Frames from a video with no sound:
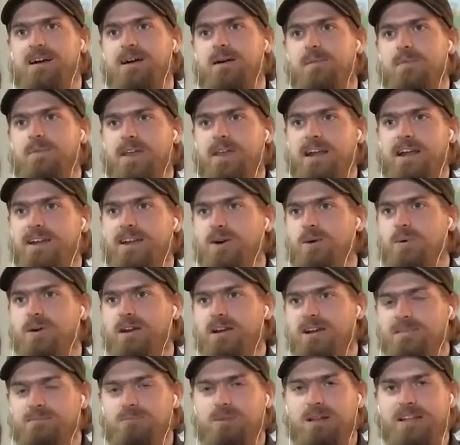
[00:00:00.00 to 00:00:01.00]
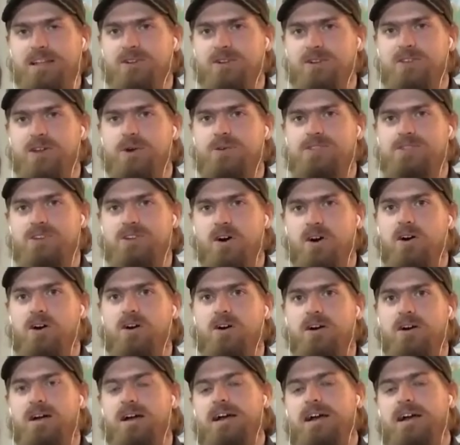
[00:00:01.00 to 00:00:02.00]
and I don't want to belittle those at
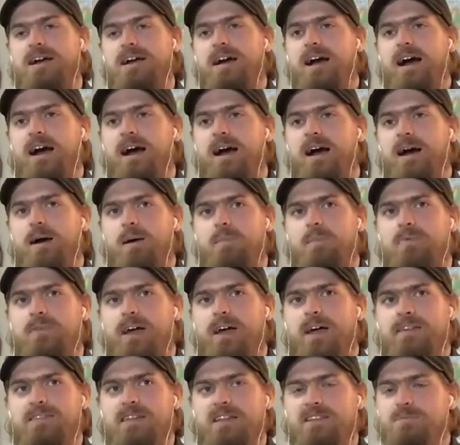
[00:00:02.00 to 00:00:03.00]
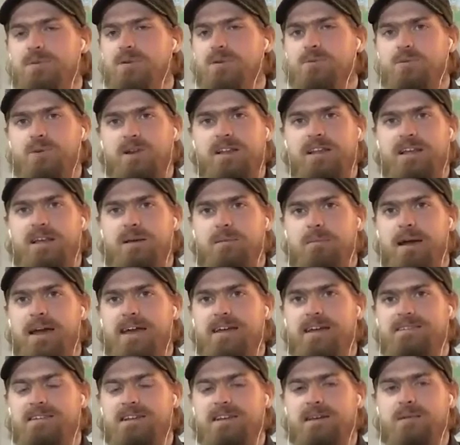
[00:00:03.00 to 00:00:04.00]
all. That's been really
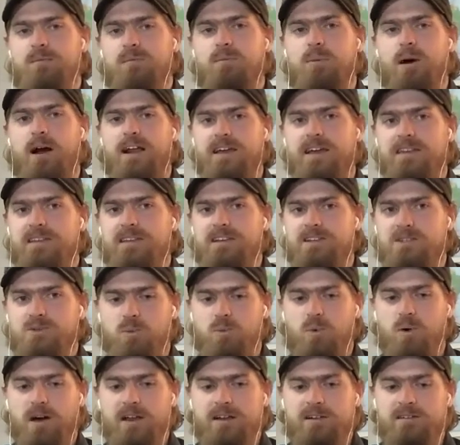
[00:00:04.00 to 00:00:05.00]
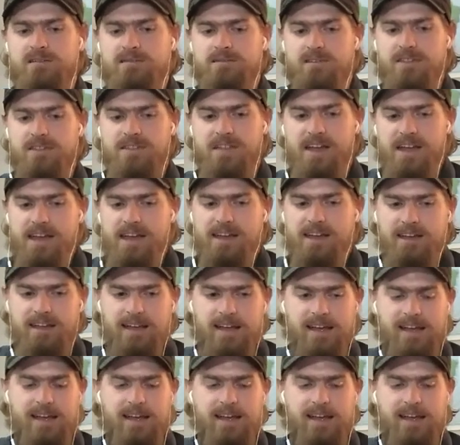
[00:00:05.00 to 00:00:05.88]
amazing. But in this one thing,